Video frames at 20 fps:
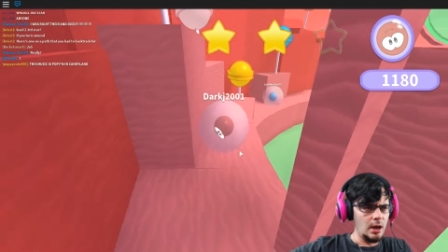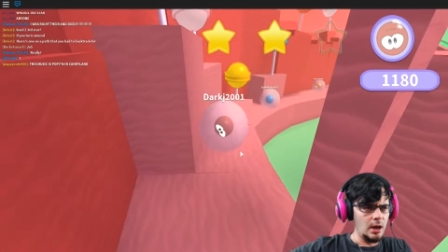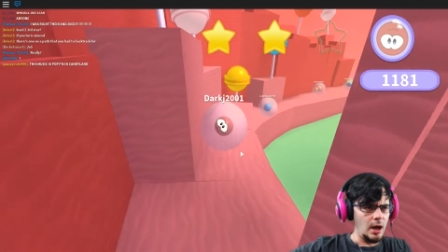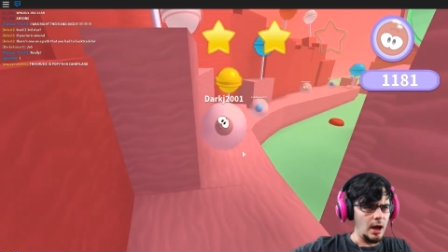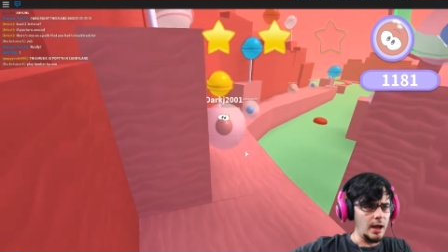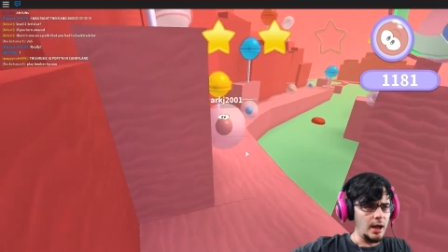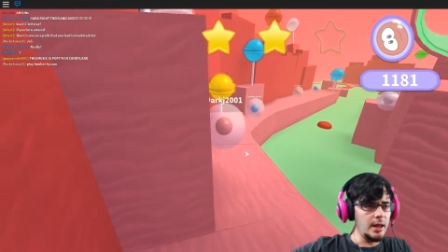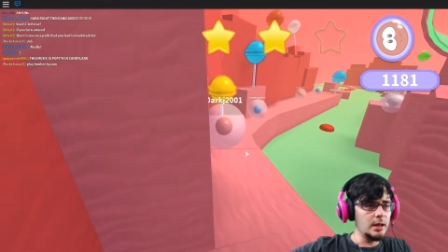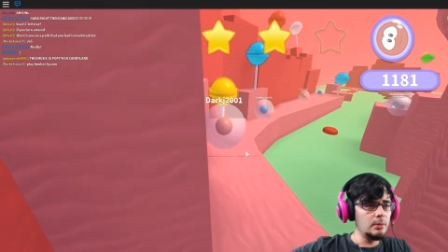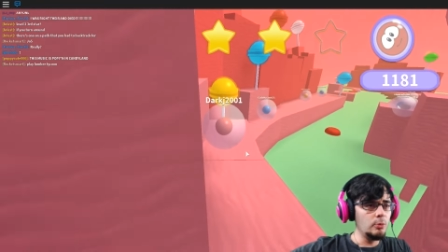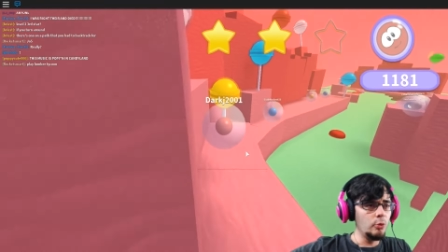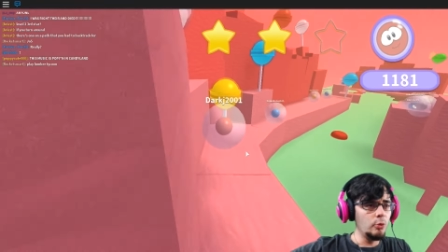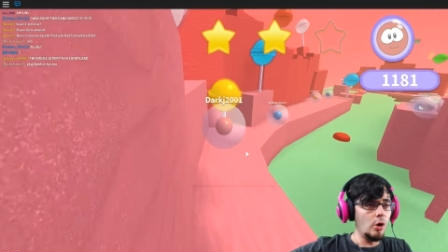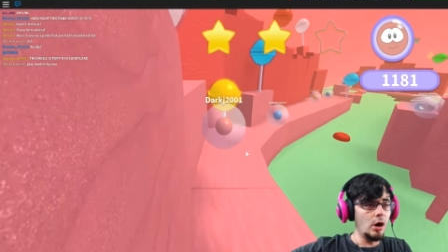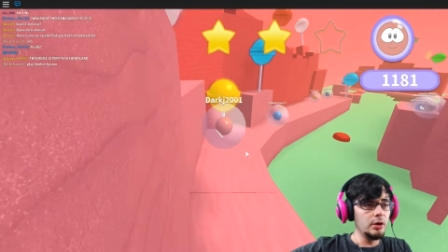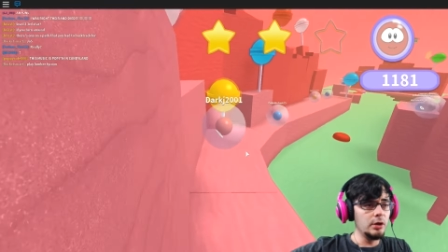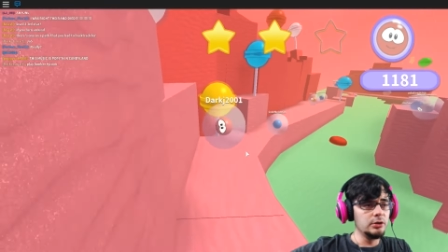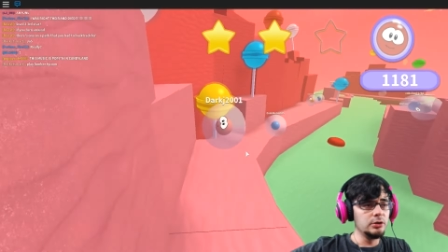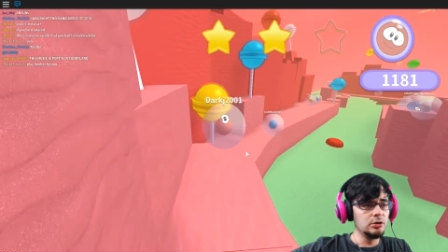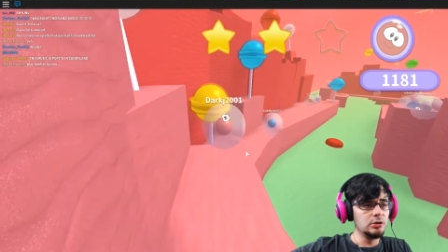I am
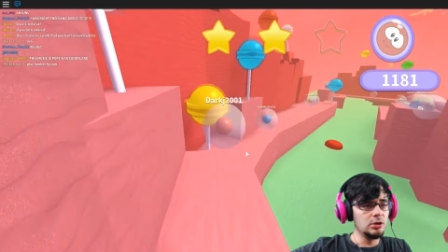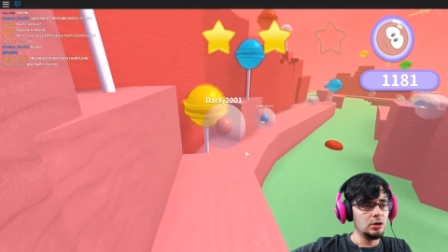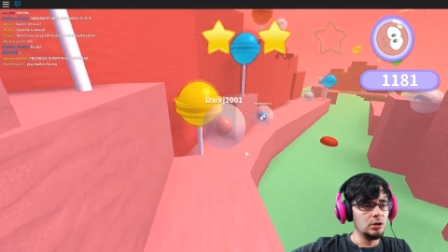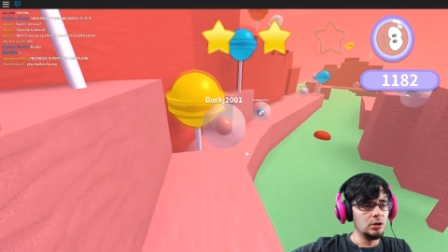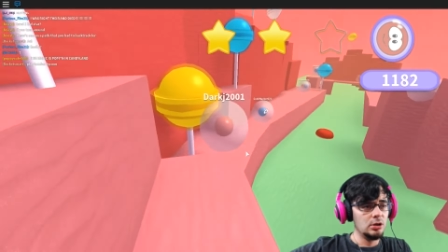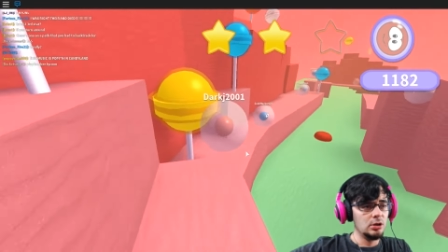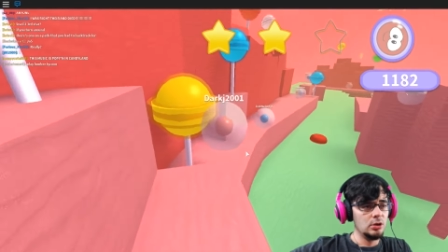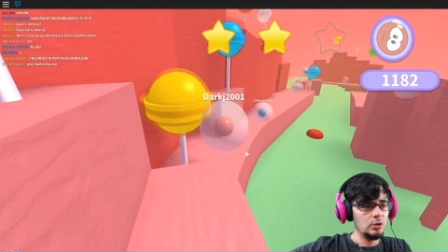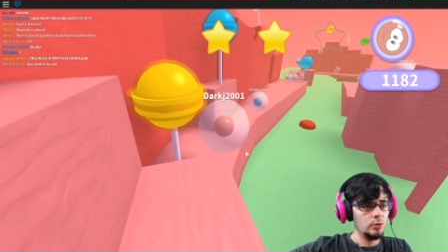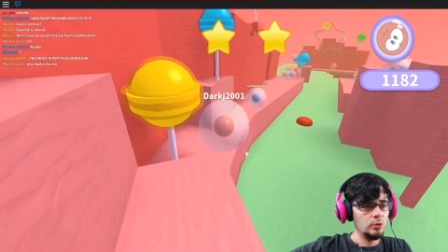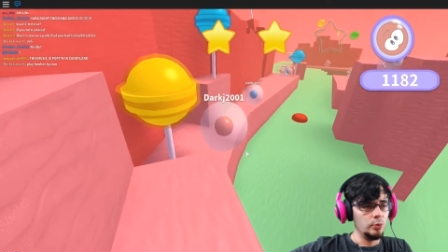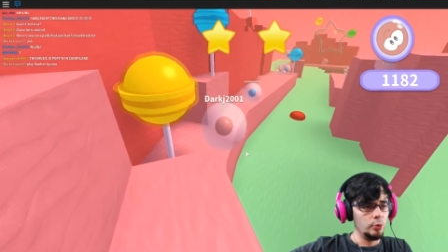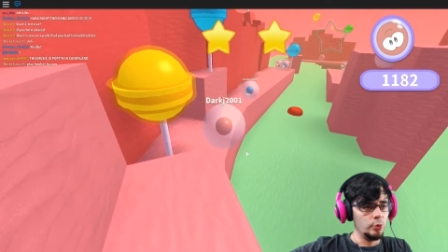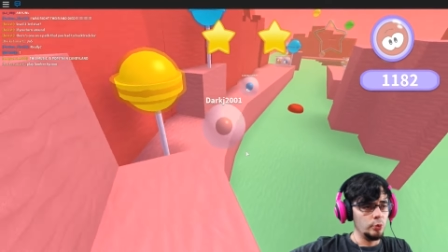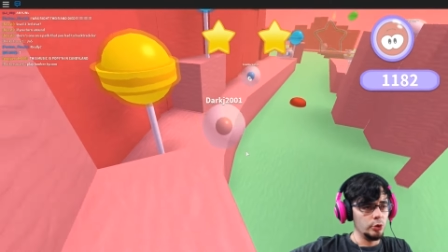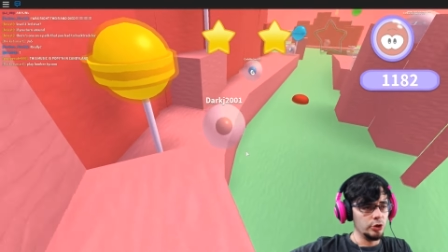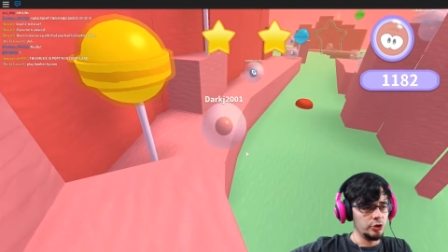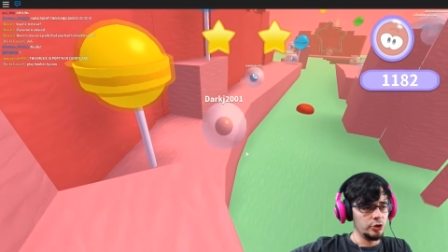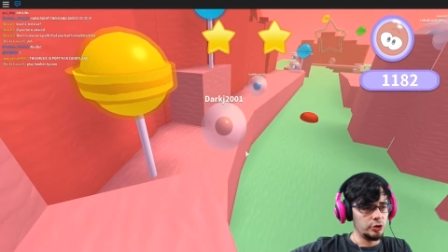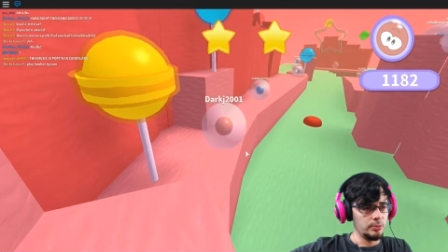one
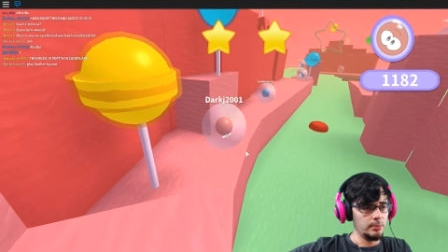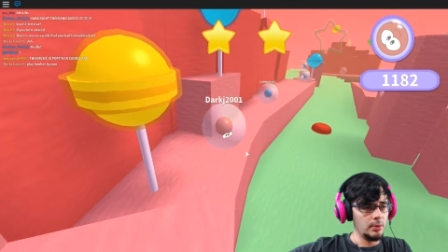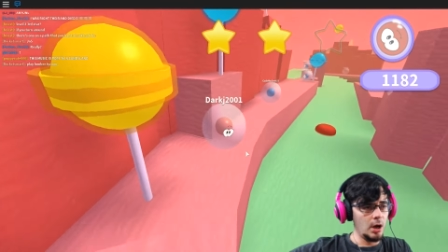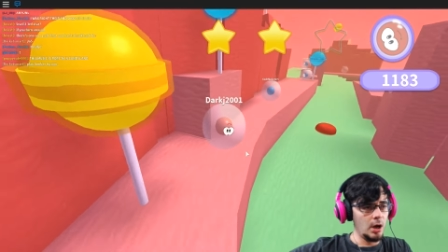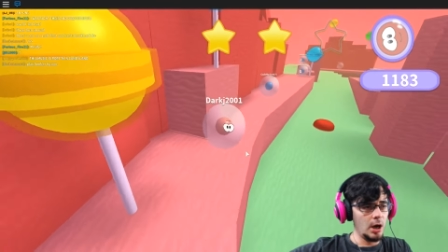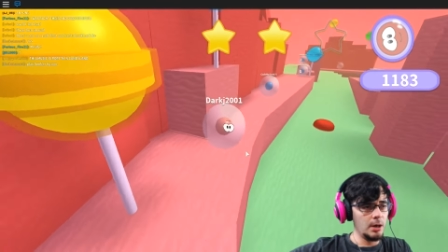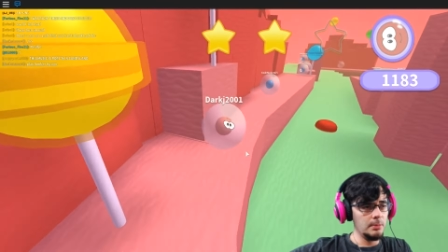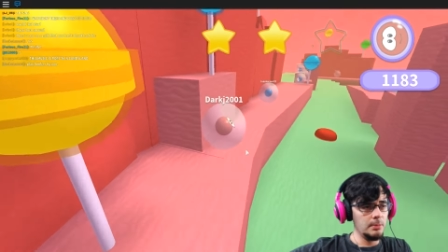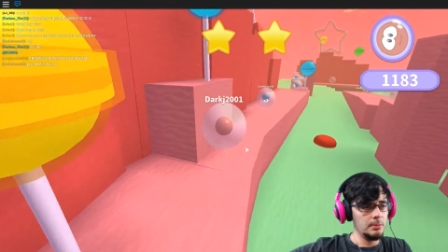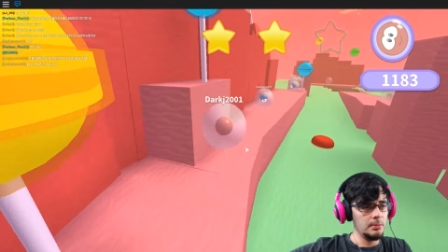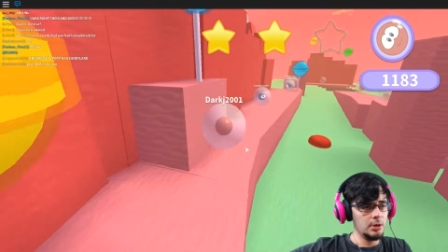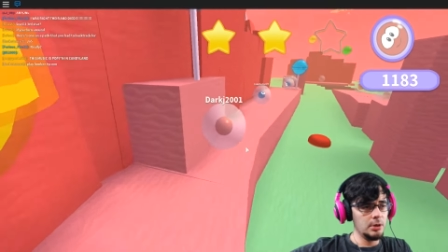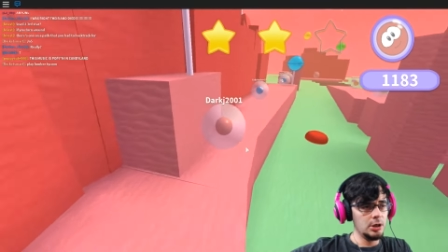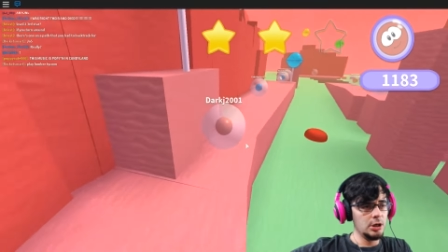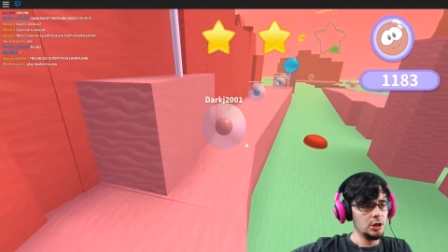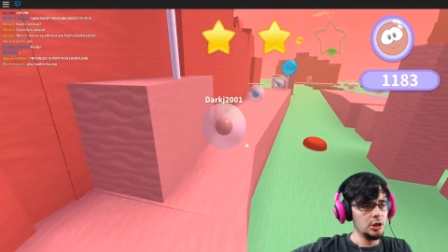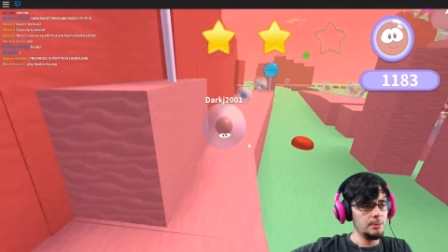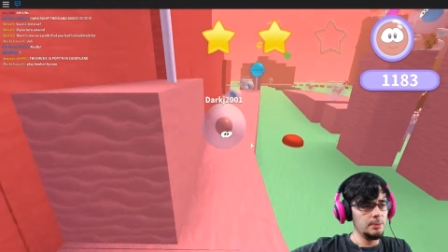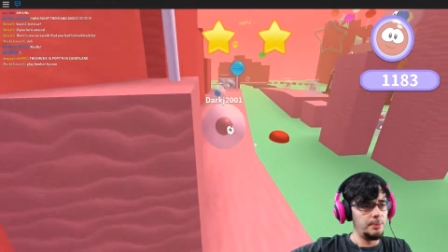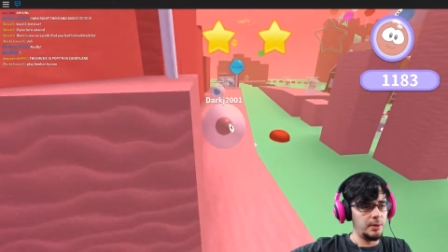with my
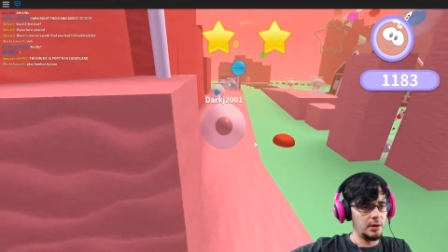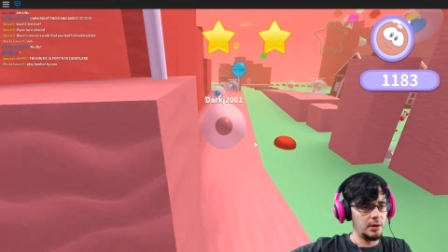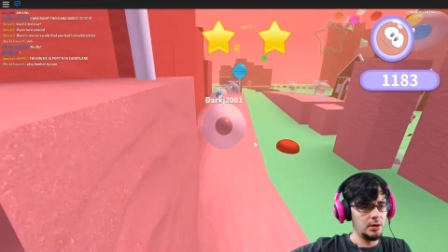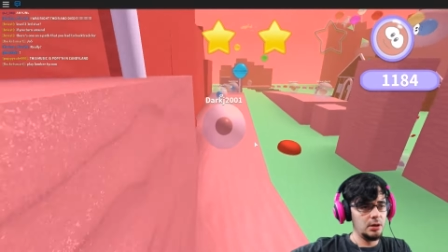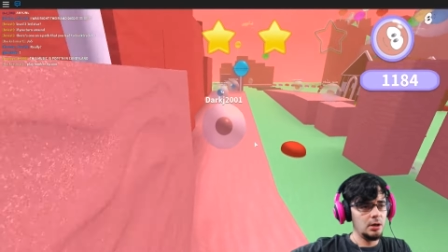meep.